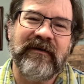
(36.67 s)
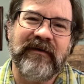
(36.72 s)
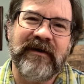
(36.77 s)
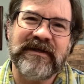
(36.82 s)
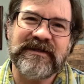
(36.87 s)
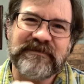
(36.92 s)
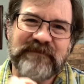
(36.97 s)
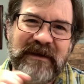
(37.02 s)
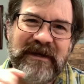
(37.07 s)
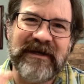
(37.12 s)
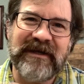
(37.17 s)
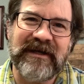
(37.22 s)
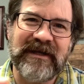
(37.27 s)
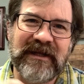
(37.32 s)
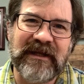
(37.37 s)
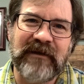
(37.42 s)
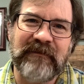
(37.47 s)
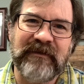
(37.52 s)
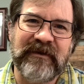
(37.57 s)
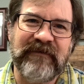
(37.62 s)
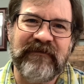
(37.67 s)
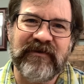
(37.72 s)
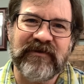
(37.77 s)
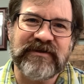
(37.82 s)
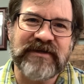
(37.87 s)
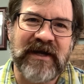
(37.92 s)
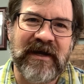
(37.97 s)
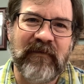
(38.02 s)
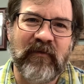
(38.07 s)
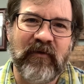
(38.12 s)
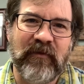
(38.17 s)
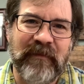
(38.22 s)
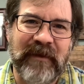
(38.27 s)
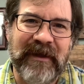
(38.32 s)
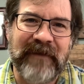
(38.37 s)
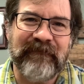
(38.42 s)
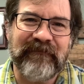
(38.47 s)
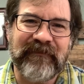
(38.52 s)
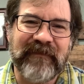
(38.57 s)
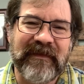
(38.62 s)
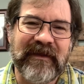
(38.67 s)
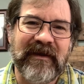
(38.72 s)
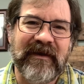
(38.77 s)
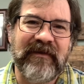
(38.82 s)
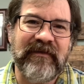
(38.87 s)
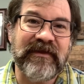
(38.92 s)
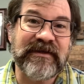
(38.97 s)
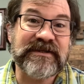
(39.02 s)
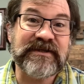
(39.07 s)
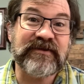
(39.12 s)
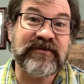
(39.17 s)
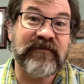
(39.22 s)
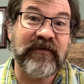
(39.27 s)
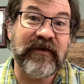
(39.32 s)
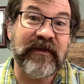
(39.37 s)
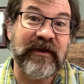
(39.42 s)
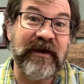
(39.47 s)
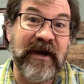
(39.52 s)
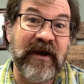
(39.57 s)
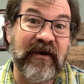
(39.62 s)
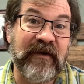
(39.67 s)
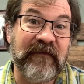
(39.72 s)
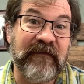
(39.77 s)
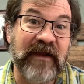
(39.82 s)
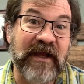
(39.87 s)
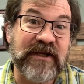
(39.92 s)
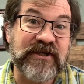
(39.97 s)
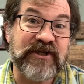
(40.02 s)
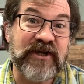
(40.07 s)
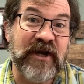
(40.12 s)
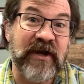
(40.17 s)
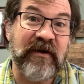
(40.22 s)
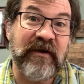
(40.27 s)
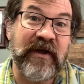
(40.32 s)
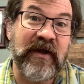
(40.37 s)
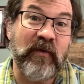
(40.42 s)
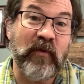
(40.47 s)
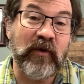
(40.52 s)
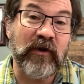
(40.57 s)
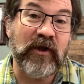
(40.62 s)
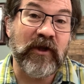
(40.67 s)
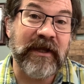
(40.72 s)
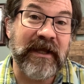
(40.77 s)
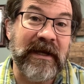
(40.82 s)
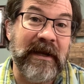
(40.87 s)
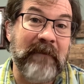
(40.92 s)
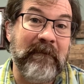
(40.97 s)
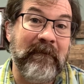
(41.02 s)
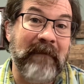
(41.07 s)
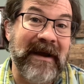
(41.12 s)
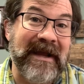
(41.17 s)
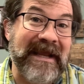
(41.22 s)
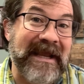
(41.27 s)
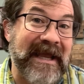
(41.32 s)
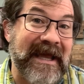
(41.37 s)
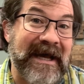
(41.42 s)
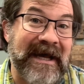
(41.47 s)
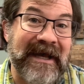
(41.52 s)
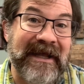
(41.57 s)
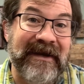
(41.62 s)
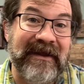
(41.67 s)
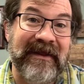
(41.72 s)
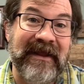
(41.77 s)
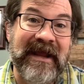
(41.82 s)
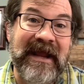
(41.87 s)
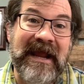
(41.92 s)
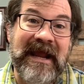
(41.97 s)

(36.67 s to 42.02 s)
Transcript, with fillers: and spending a little bit of your time with me. This is for the narrative lectionary, and we're looking at Micah and,